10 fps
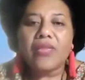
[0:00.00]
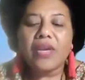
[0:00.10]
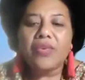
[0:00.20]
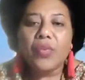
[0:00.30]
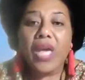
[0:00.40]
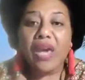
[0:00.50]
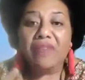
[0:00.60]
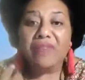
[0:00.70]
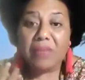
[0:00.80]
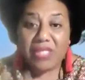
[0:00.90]
we
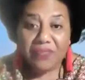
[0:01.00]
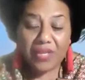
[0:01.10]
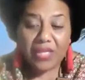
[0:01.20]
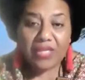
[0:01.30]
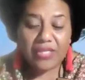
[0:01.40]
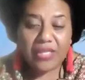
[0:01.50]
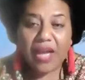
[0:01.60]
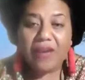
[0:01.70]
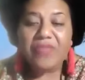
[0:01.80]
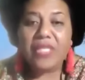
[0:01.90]
have a Pacific
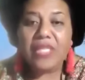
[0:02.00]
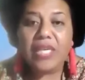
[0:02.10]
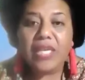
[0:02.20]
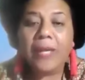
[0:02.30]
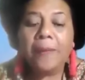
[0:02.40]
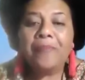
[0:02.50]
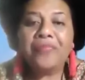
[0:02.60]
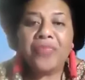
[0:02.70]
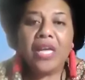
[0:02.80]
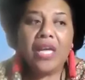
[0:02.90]
staff senior
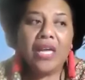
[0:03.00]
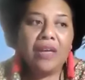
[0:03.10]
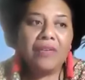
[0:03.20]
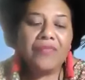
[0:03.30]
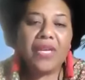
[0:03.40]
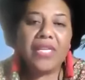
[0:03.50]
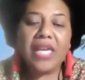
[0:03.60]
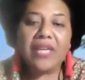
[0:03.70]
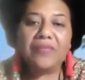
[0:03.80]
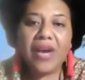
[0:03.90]

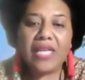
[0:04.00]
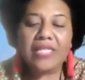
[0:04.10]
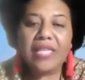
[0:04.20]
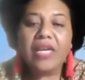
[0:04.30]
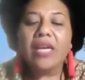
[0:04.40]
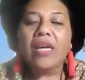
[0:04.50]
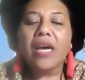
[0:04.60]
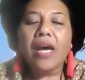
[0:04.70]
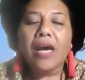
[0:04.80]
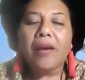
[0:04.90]
funding advisor,
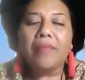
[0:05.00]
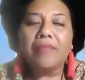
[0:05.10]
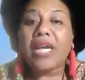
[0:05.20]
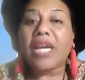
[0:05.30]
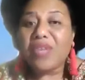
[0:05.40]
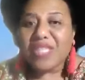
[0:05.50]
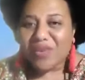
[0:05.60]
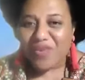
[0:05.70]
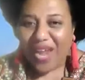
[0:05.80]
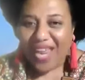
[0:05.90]

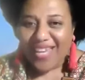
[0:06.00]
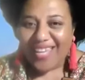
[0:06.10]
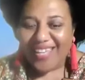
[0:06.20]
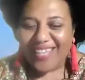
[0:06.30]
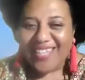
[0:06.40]
Margarita O'Reilly.